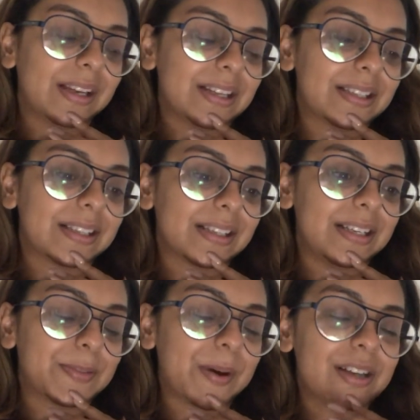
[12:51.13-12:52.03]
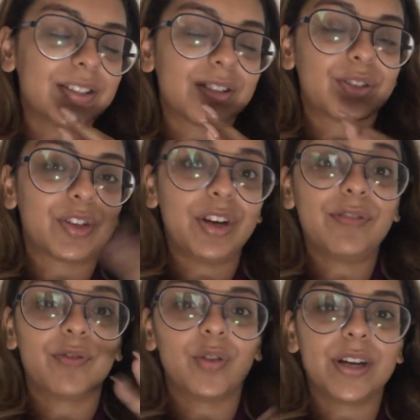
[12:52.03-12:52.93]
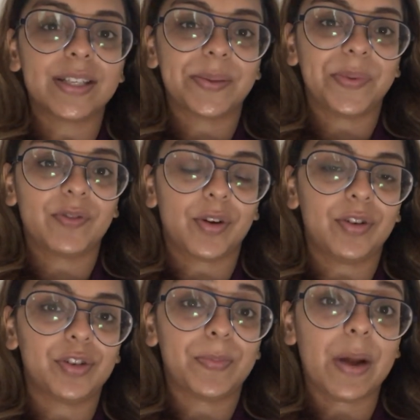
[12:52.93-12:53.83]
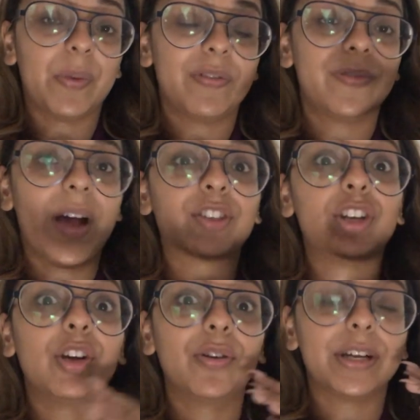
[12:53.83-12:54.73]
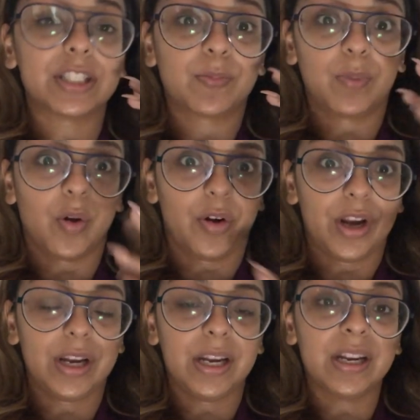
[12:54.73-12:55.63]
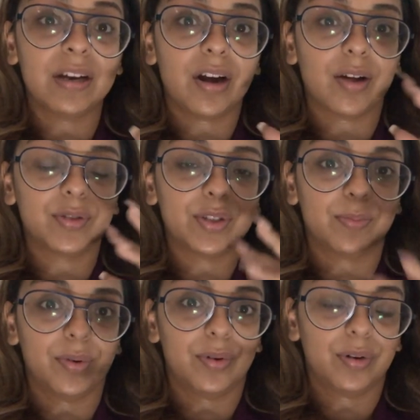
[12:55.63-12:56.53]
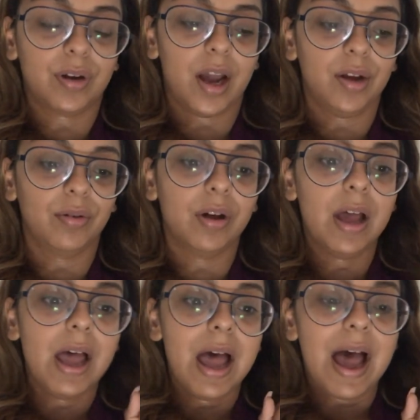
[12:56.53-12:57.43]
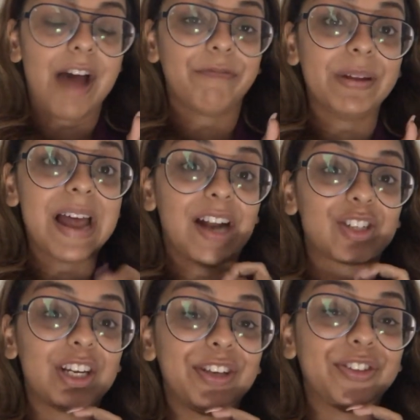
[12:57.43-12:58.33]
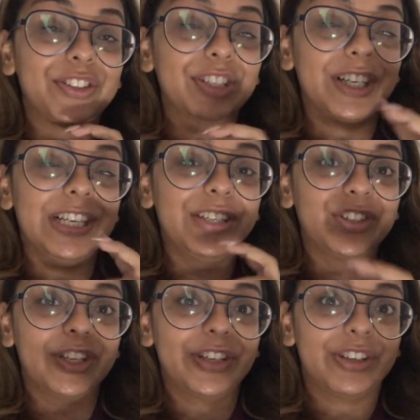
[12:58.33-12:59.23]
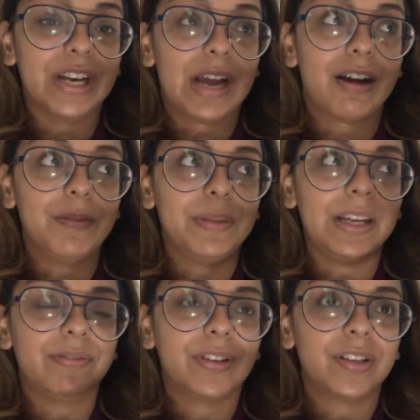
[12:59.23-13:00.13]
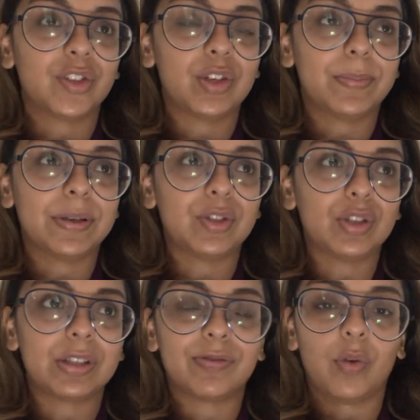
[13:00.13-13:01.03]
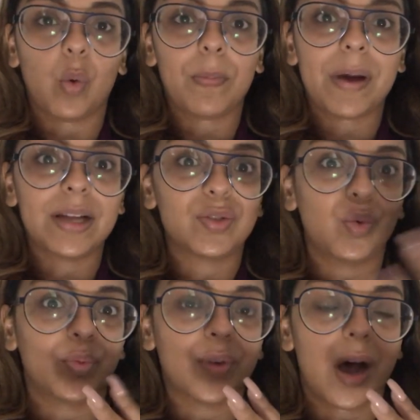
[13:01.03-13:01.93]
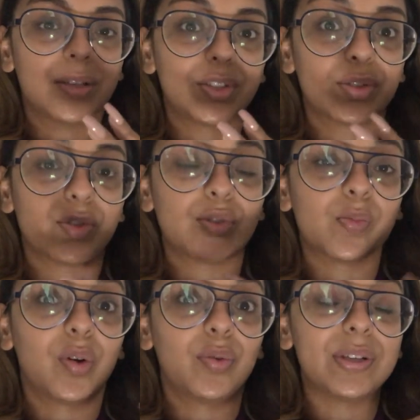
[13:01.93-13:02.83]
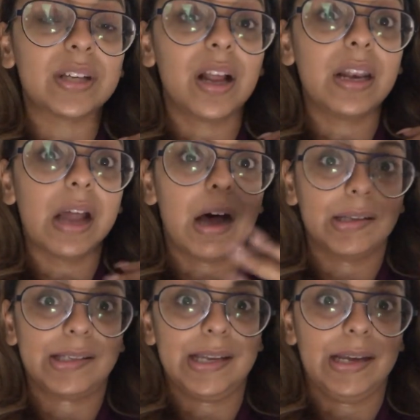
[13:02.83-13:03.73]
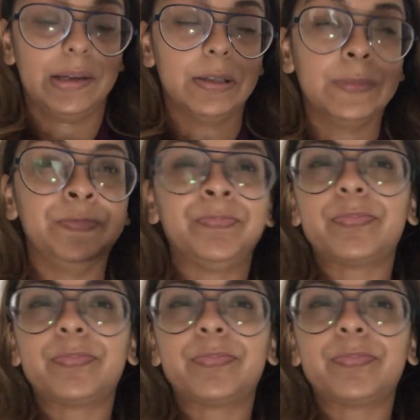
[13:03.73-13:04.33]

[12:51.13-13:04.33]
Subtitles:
These past 3-4 days that we've got in Japan, where we've actually gone exploring in and around Sapporo, Hokkaido, have been actually really, really great. I can't believe that this trip has just flown by so fast because tomorrow is our last day here.